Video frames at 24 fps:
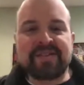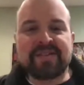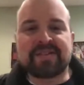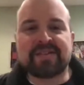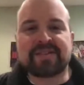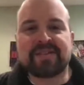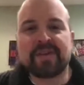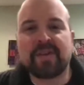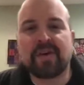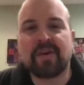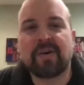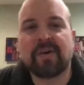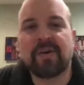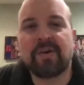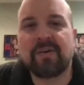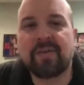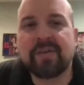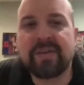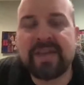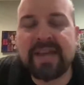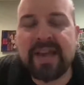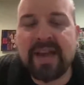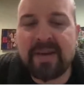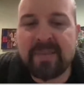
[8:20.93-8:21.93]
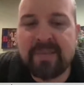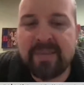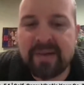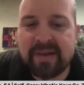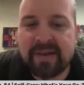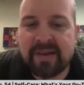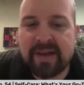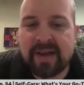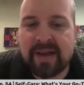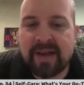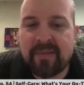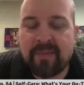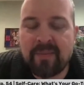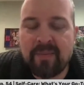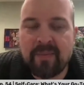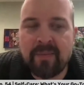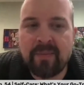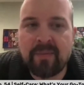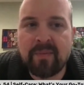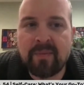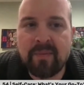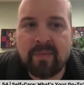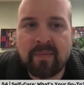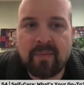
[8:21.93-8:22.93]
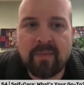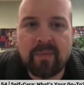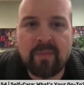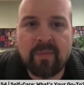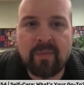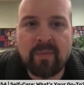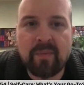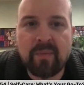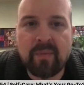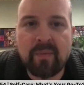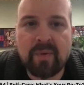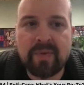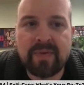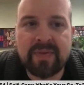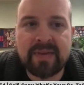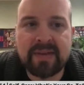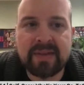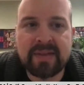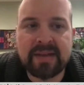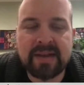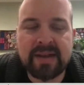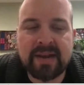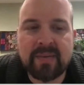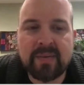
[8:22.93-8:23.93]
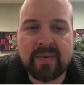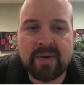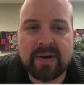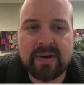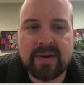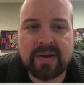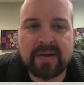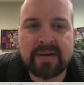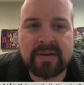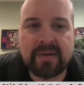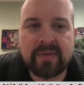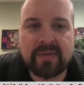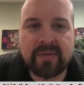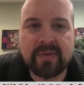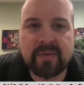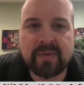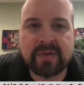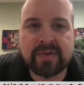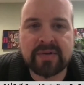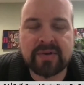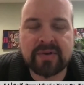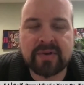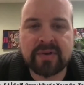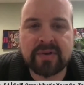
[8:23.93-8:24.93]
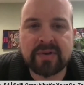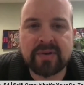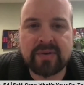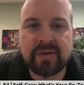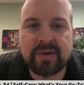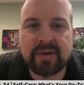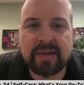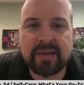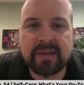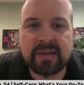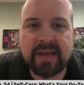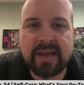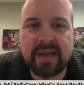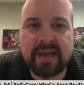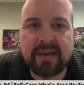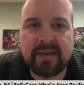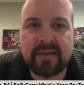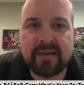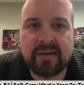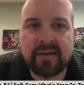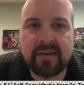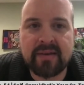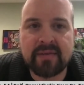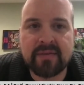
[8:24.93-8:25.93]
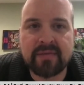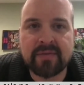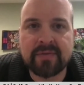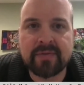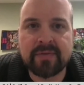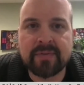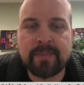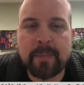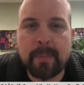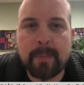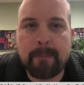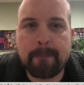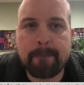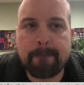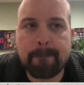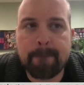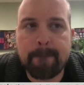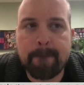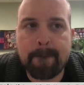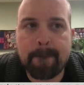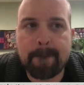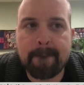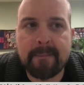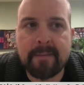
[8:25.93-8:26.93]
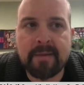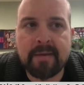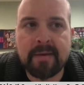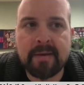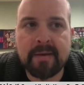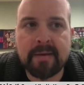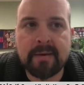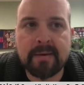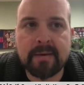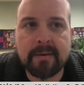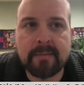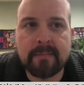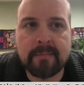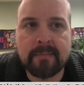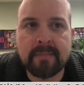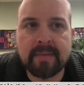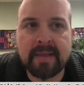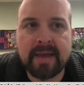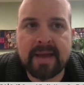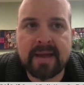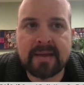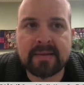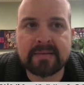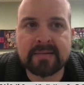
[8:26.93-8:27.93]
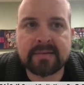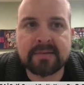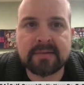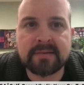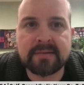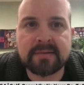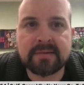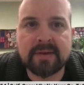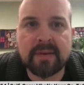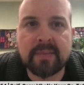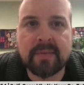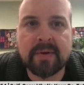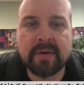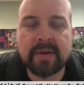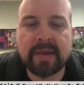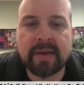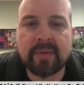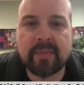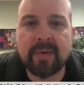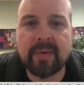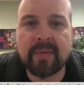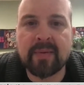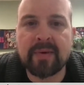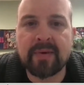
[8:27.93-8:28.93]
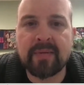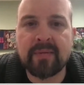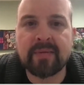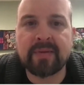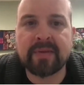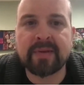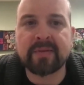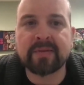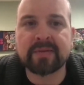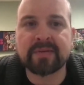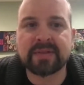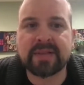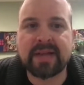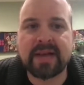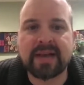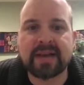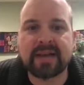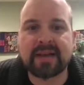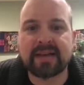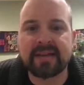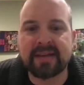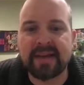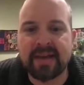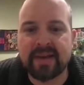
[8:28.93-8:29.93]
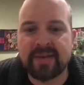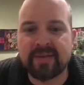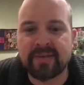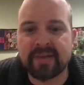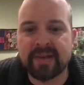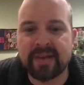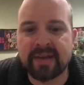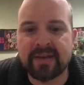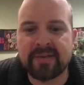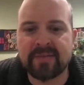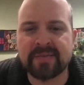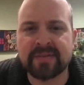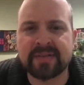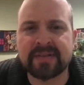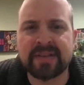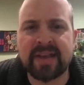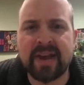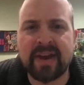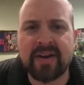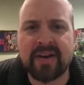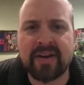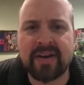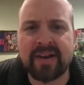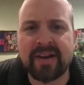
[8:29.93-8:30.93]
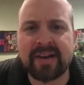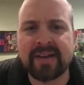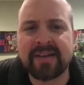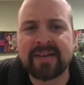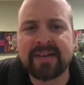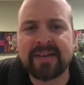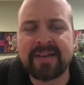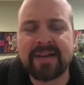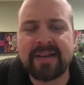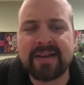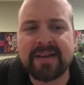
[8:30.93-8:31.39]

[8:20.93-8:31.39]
So yeah, I mean, one thing that I wanted to do that we started doing at the end of last summer, like right when everything was locking down, like it was scary,